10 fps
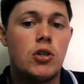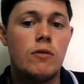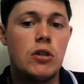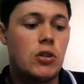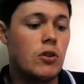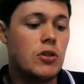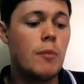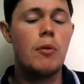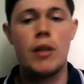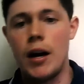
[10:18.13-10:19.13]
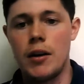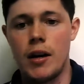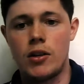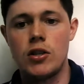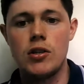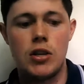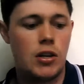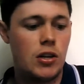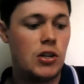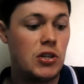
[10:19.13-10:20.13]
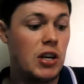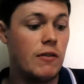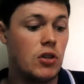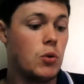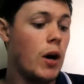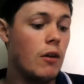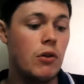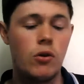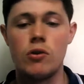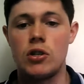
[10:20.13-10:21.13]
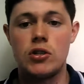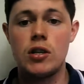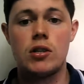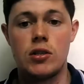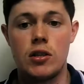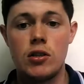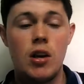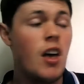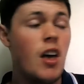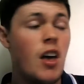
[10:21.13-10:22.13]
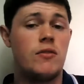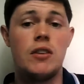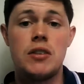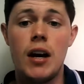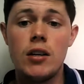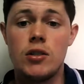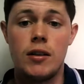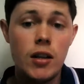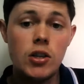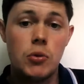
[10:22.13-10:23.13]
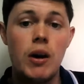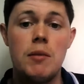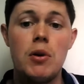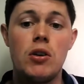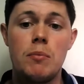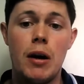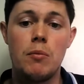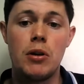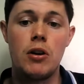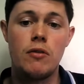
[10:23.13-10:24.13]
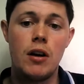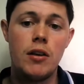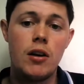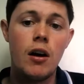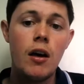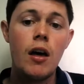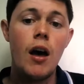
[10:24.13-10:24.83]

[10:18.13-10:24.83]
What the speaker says: So if you sort of double that next season and he's given us 12 goals and 6 assists, that's fantastic. That's a £20 million player right there.